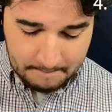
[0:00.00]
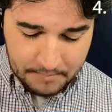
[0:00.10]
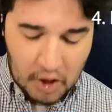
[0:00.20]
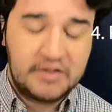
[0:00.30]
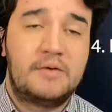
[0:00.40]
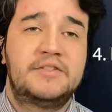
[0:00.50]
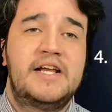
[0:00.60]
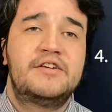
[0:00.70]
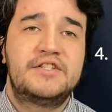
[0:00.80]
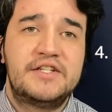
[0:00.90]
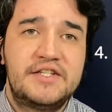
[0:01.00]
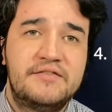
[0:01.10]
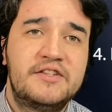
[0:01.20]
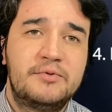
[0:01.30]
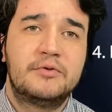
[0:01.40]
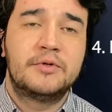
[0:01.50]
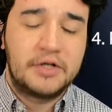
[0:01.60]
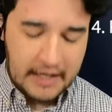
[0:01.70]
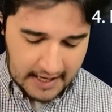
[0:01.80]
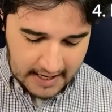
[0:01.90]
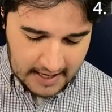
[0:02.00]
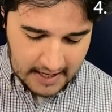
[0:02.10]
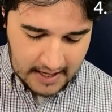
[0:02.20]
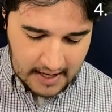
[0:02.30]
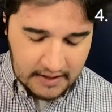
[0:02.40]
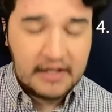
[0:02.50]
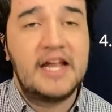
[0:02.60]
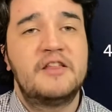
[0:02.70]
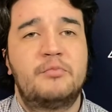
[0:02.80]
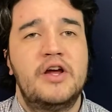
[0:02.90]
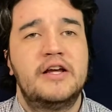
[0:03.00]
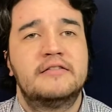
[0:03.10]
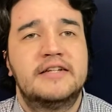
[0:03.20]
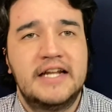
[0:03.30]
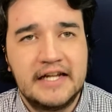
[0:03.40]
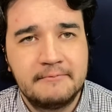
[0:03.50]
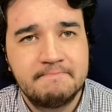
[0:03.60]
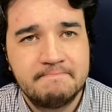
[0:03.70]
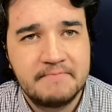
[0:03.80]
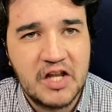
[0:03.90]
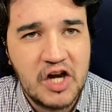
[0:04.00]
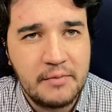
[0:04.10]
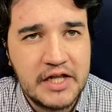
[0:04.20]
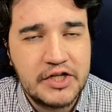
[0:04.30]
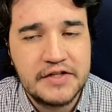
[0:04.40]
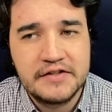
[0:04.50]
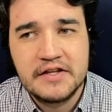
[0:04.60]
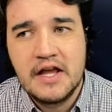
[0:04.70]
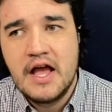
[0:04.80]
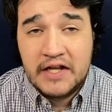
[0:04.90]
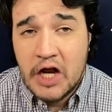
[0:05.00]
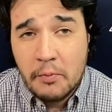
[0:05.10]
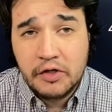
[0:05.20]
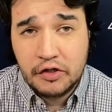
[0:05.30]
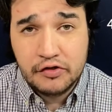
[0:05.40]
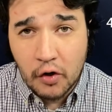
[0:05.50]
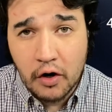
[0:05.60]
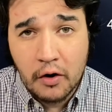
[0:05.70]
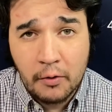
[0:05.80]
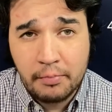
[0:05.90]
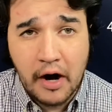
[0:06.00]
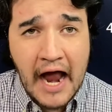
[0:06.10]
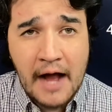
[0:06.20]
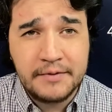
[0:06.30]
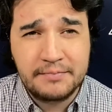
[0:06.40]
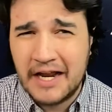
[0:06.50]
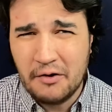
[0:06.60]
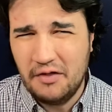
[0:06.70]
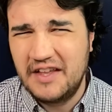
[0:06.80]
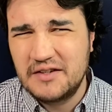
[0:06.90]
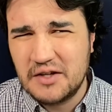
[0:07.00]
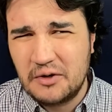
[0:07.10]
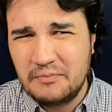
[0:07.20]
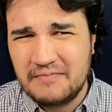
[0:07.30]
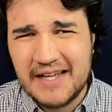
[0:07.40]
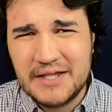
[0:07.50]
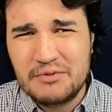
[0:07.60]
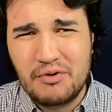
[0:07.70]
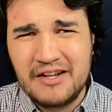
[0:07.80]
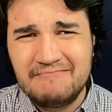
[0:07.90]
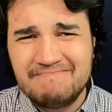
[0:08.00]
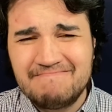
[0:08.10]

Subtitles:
Paul Thomas Anderson, Steven Spielberg, and Kenneth Branagh getting their nominations. Guillermo del Toro, perhaps, but I don't think so at this point.